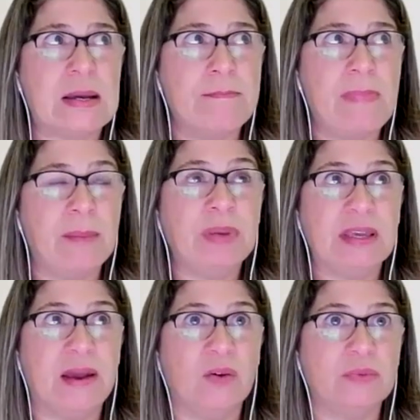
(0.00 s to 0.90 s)
mapping
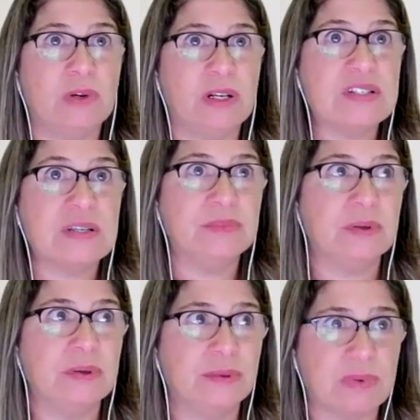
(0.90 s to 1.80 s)
out what are some
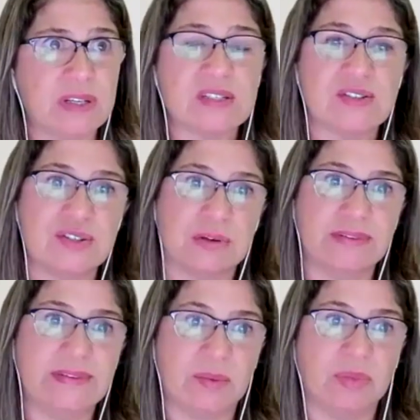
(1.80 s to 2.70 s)
of the risks during
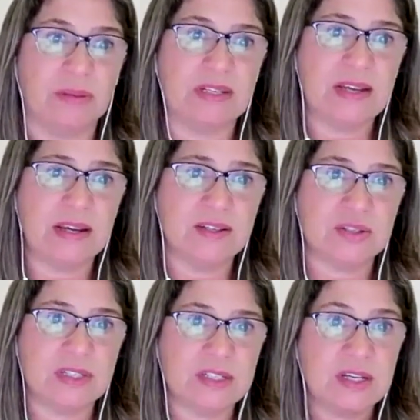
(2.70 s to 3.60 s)
that implementation,
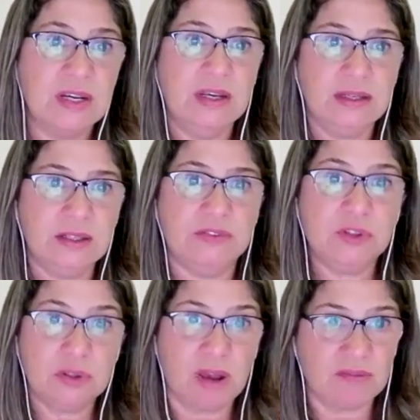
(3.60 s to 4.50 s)
because if
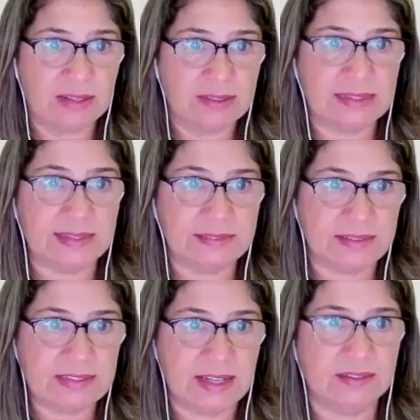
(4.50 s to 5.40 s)
you're not validating that
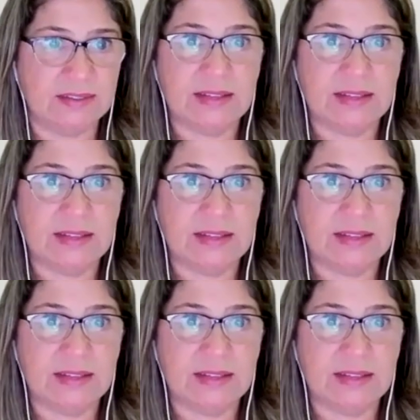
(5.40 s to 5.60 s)
data,